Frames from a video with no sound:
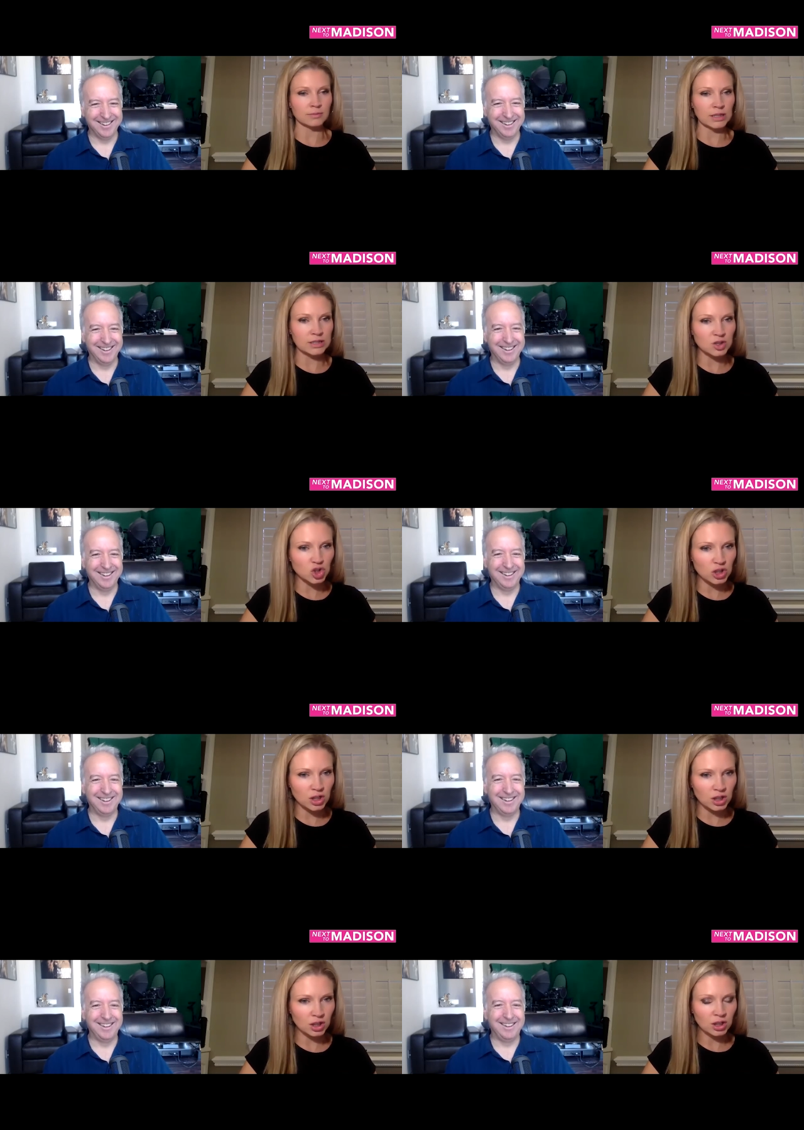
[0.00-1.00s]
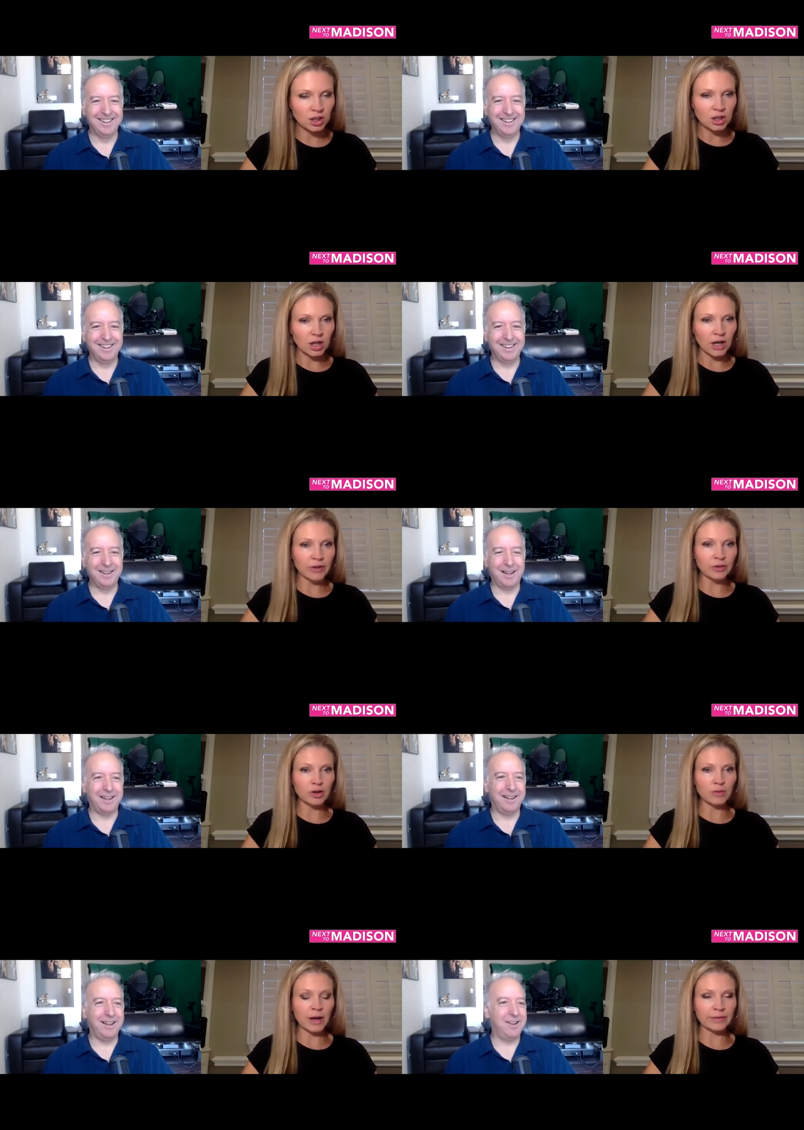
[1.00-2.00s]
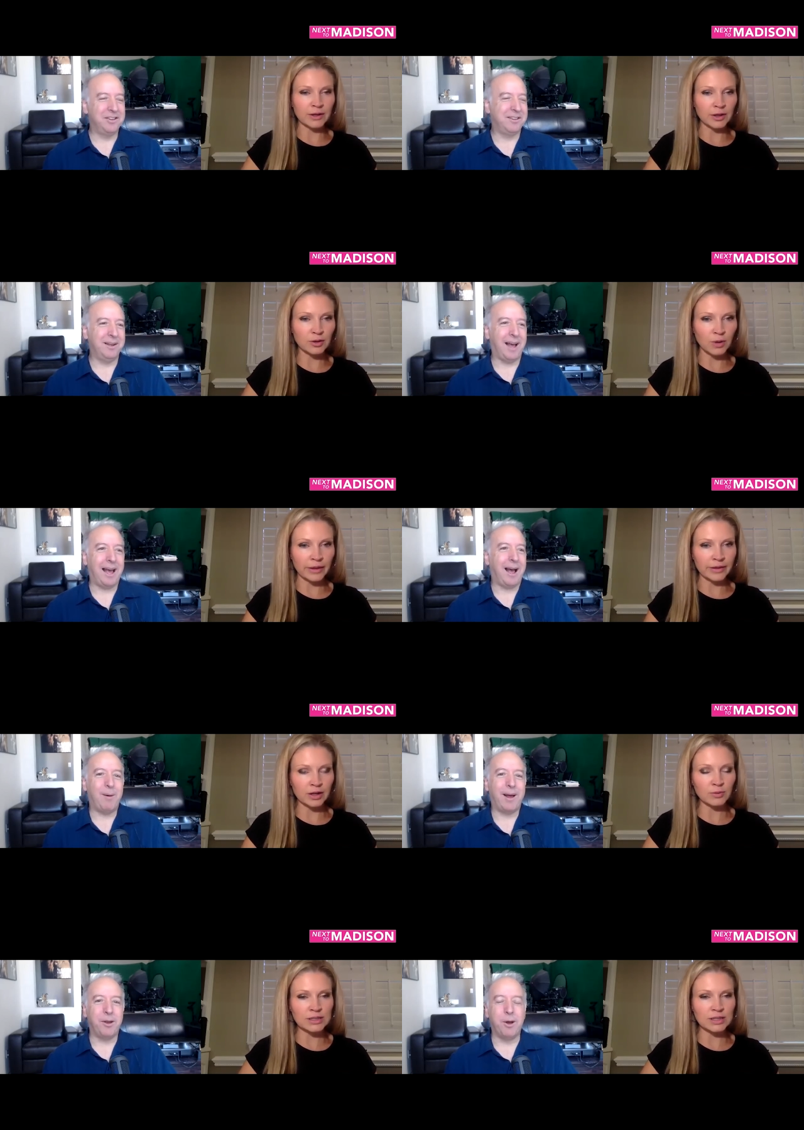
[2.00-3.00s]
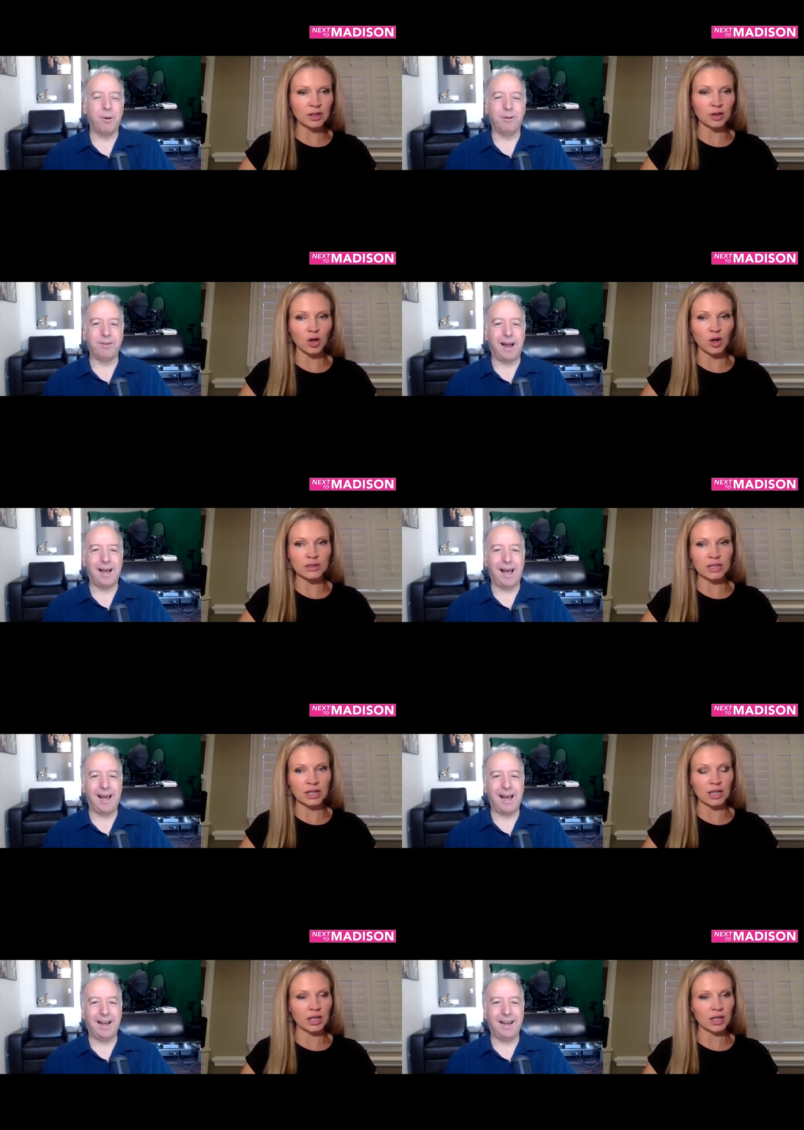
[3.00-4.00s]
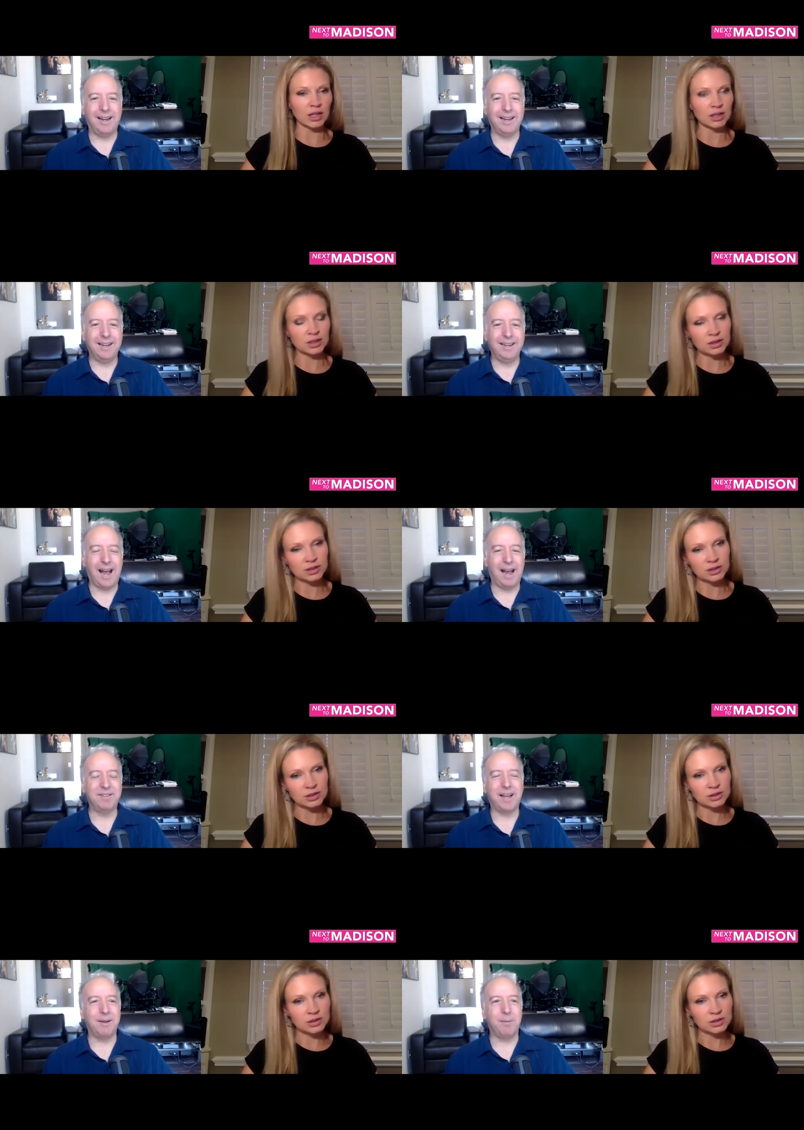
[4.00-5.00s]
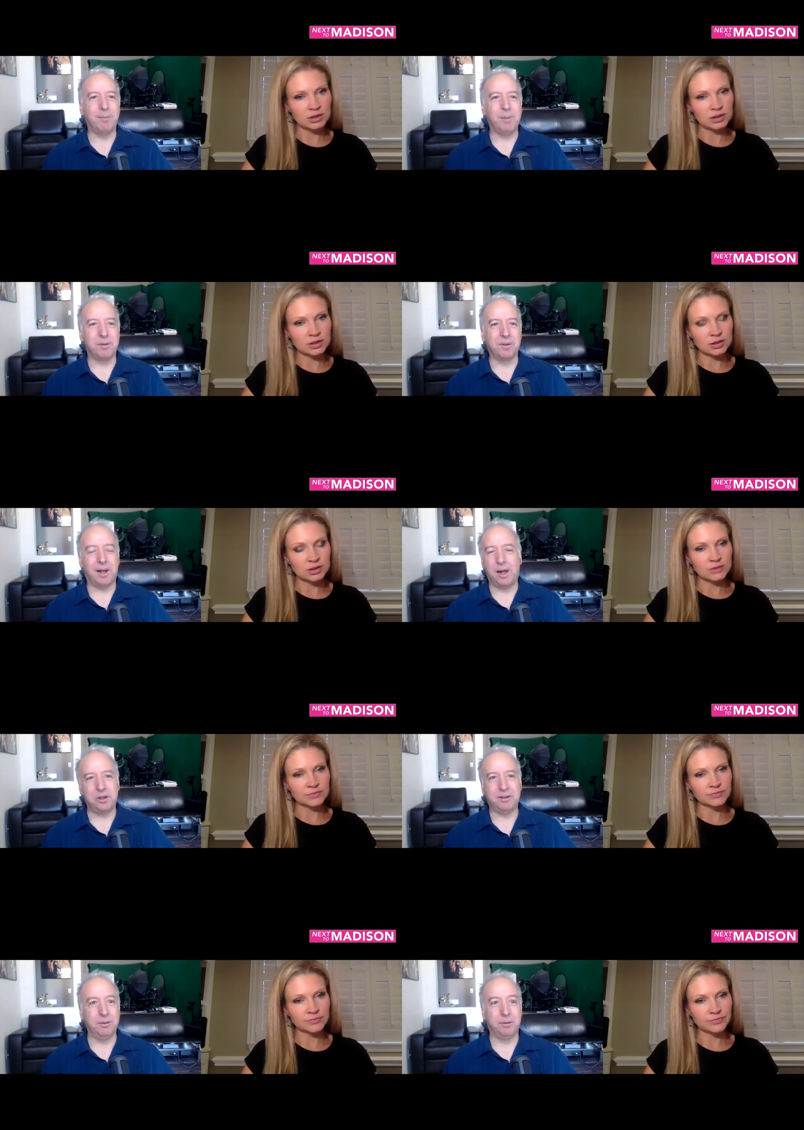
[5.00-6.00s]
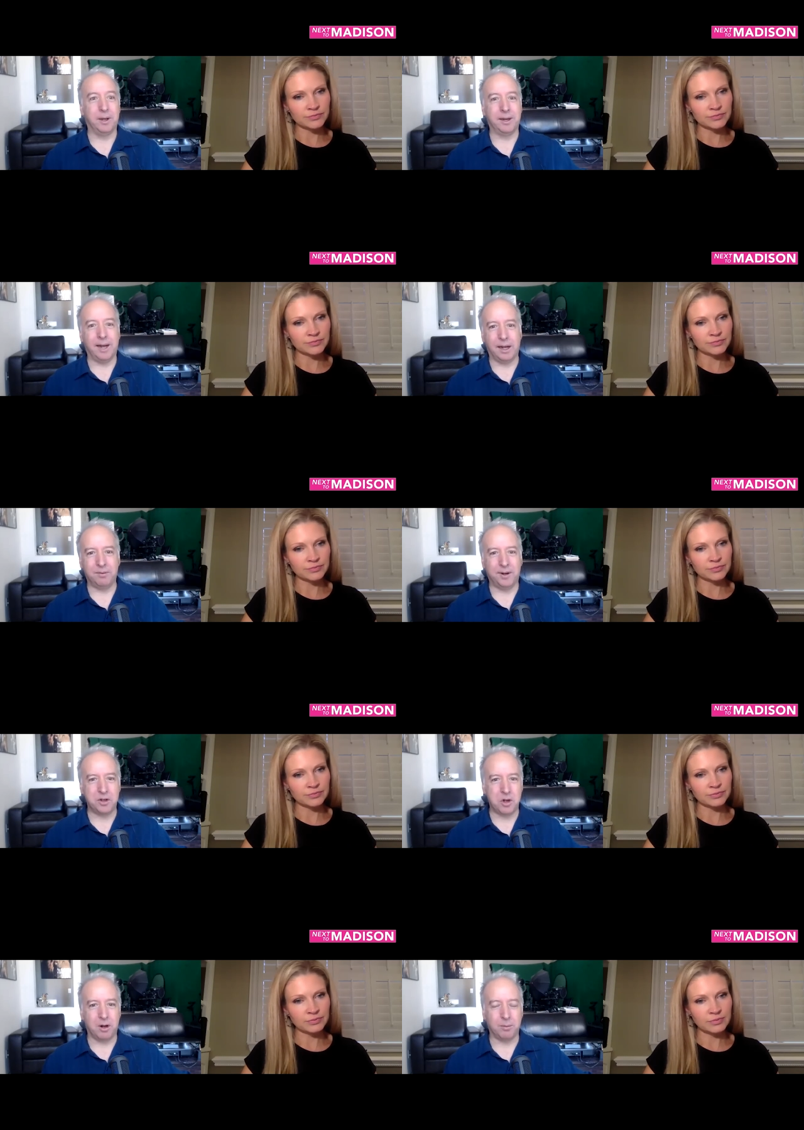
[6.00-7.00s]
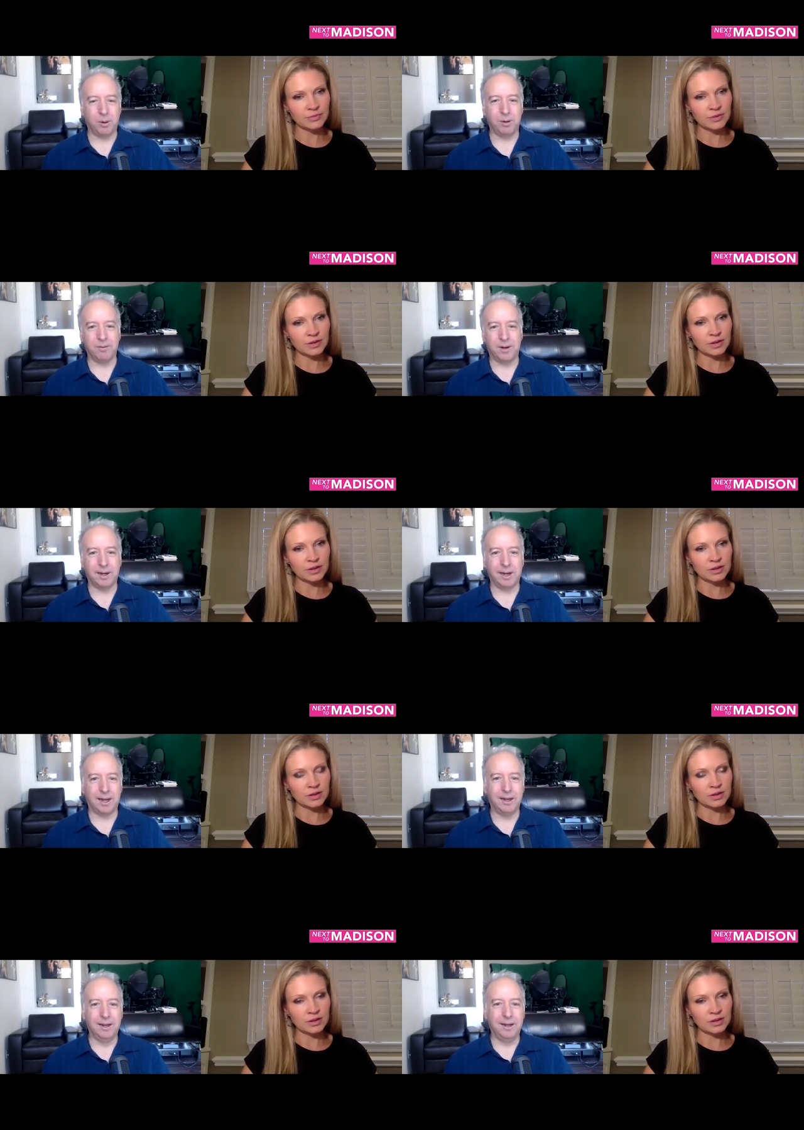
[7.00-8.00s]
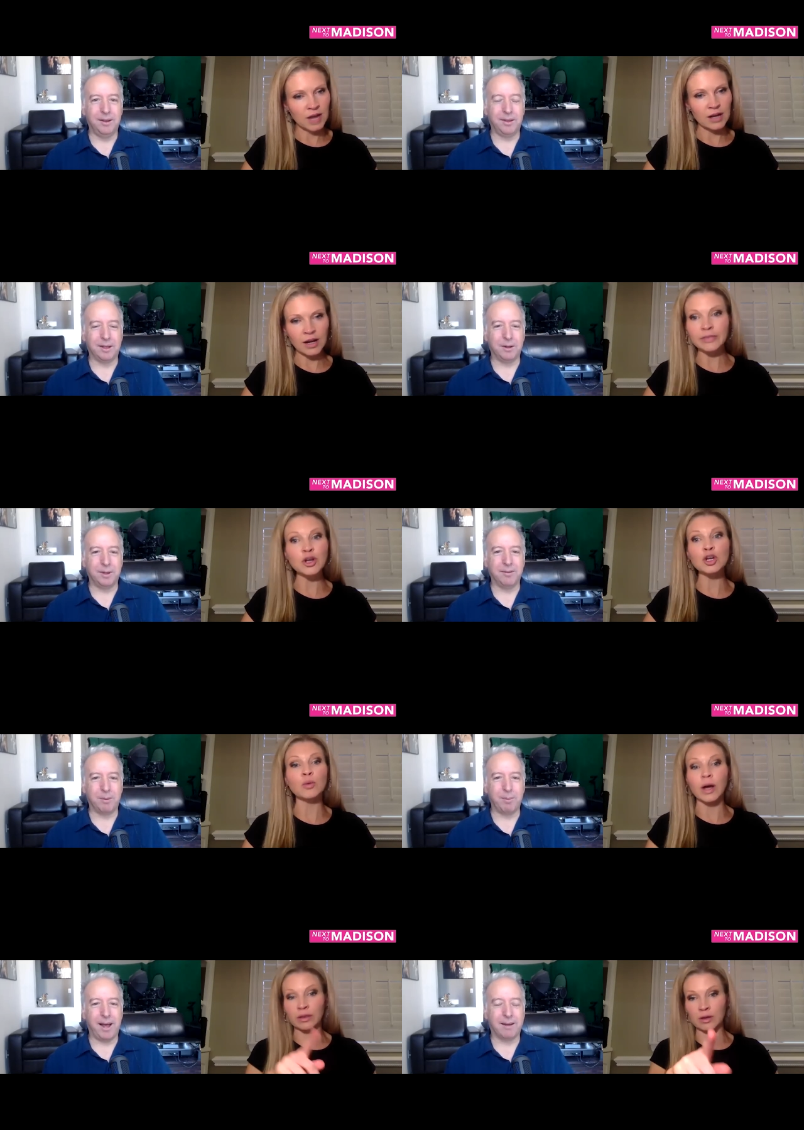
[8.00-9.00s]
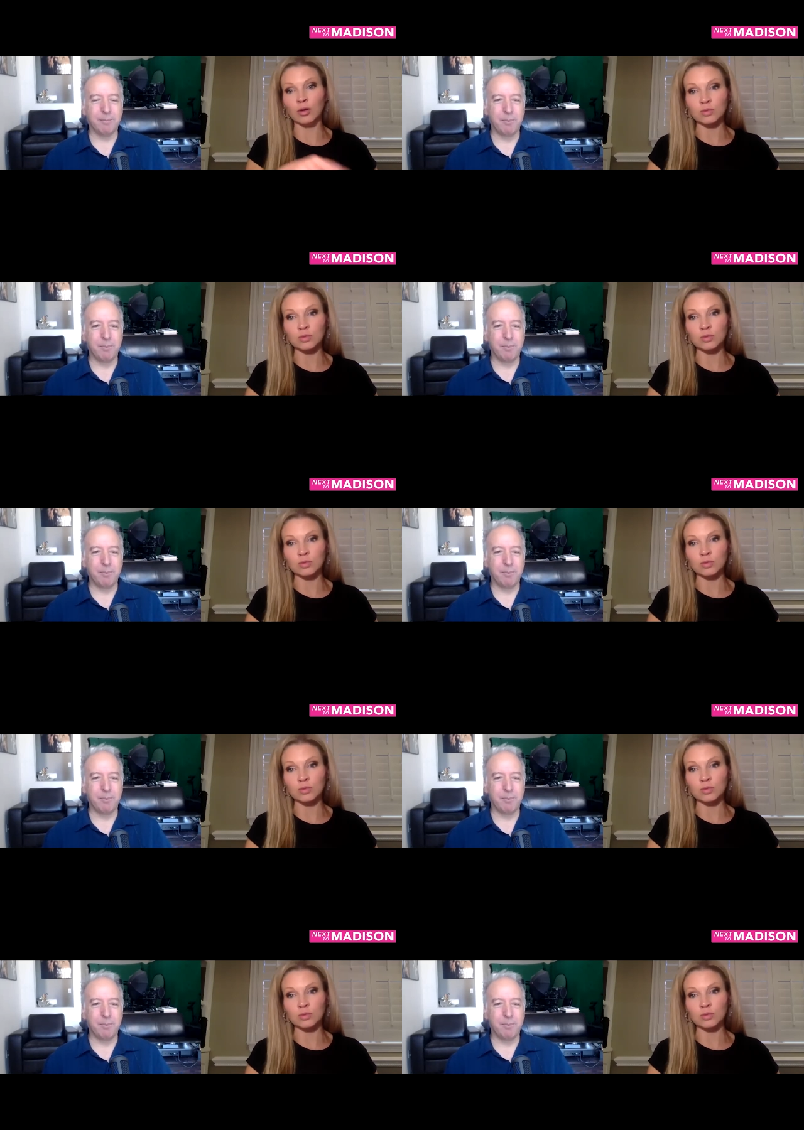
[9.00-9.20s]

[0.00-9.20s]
Speaker 1: doesn't she? I don't know about. She see, I, I, I, don't know her.
Speaker 2: I, yeah, I haven't gotten much of it. Uh, she seems really nice, very charitable, very. uh Yeah, not the new back. one, the old